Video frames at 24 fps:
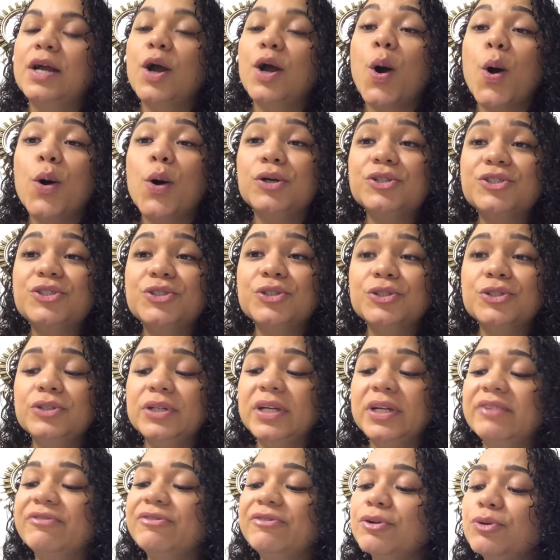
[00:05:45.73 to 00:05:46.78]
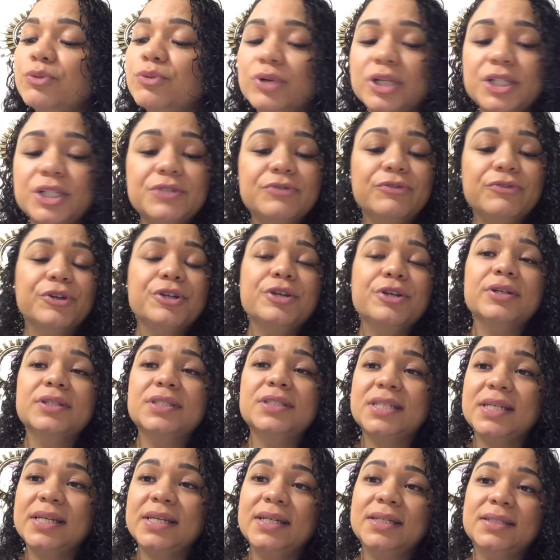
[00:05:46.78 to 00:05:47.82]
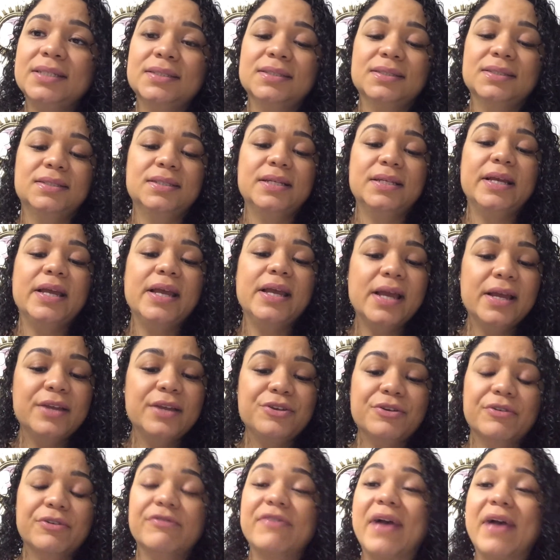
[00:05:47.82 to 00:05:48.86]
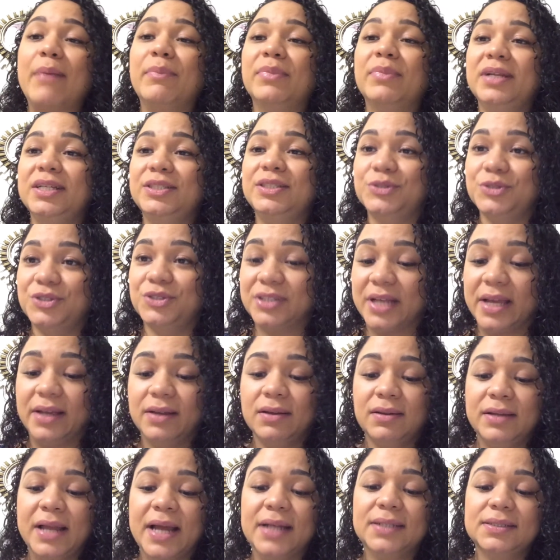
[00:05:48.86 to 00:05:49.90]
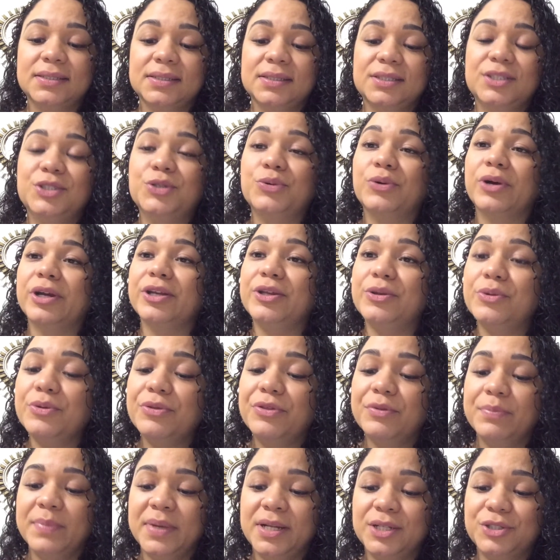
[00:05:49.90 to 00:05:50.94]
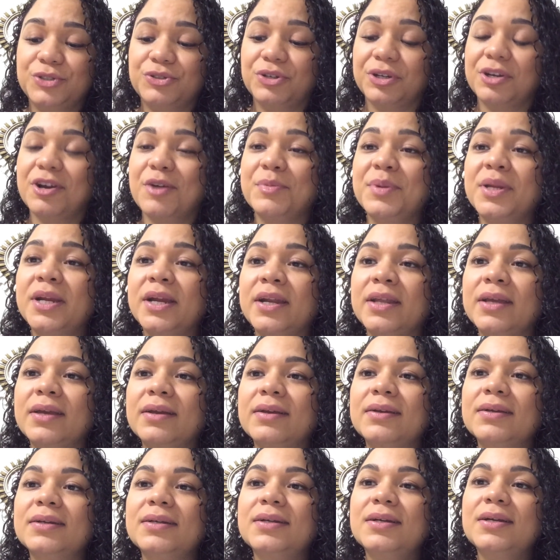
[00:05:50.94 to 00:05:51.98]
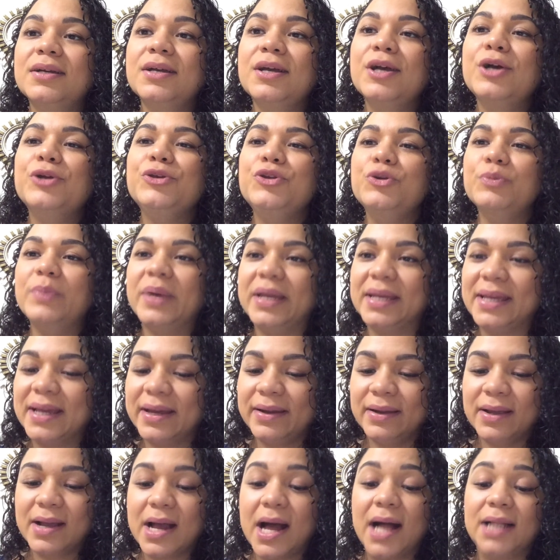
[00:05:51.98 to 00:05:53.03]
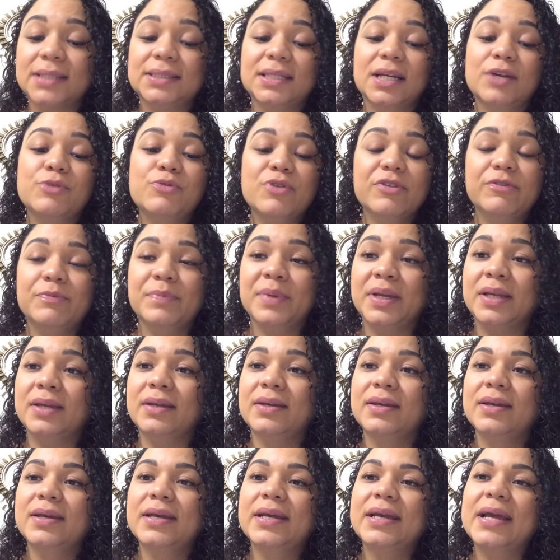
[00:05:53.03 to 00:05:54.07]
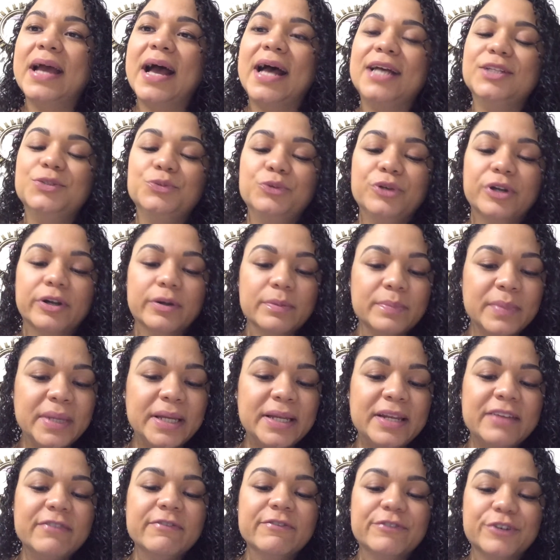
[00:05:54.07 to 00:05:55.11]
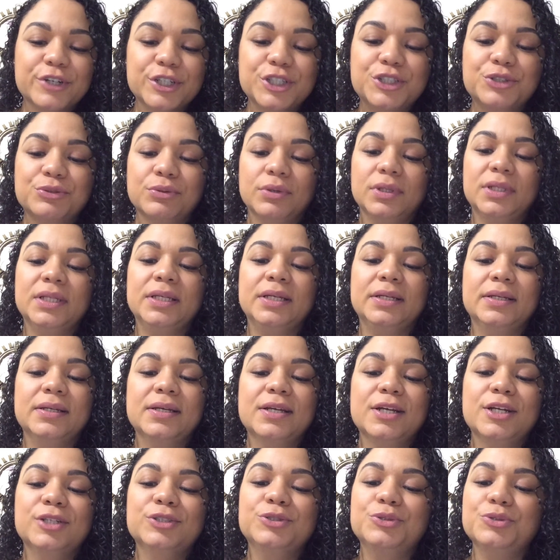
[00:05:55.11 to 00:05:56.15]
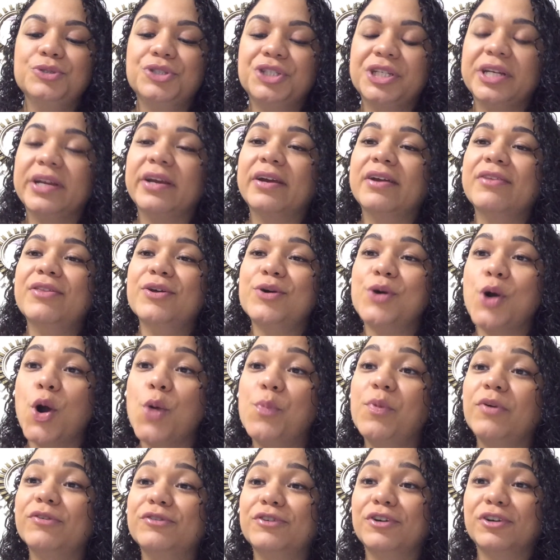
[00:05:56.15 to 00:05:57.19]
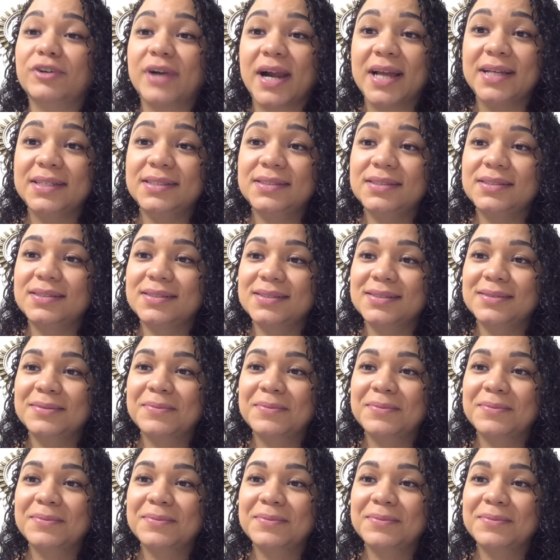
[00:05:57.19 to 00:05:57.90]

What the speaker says: Also, if you wish for your teens in your family to stay connected to our youth ministry community, you may get in contact with me as we are meeting virtually to share the hope of Christ.